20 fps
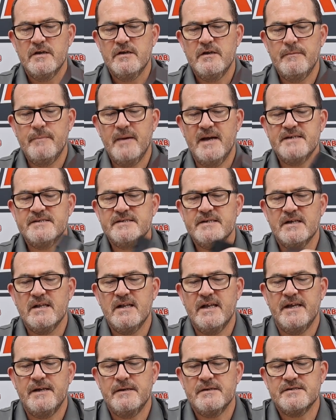You
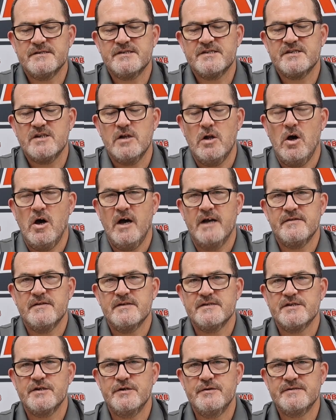basically slide
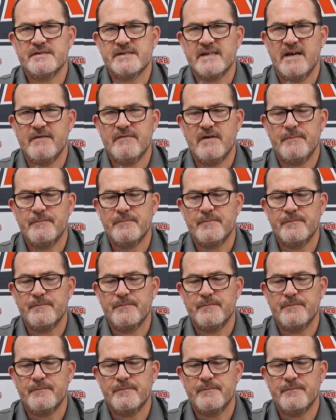the two together.